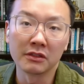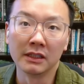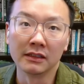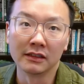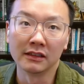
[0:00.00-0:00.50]

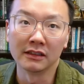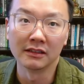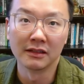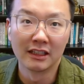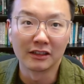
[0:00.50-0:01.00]
But
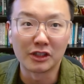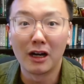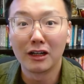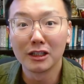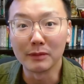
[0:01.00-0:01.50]
the
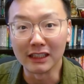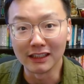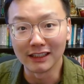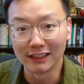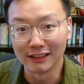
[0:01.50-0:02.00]

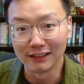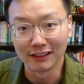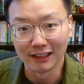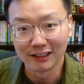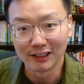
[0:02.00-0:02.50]
autonomy
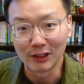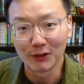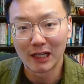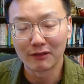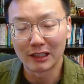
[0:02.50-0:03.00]
in,
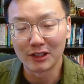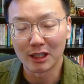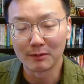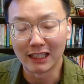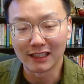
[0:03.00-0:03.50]
having a
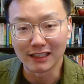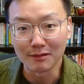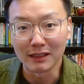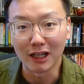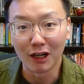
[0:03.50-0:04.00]
job in
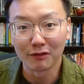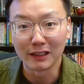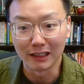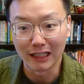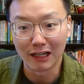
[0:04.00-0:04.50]
academia
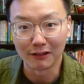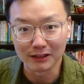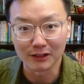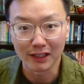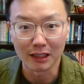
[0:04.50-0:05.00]
often allow
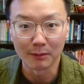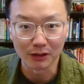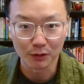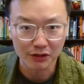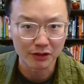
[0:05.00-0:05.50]
us to think about a
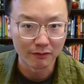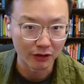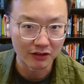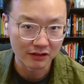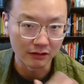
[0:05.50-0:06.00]
question first.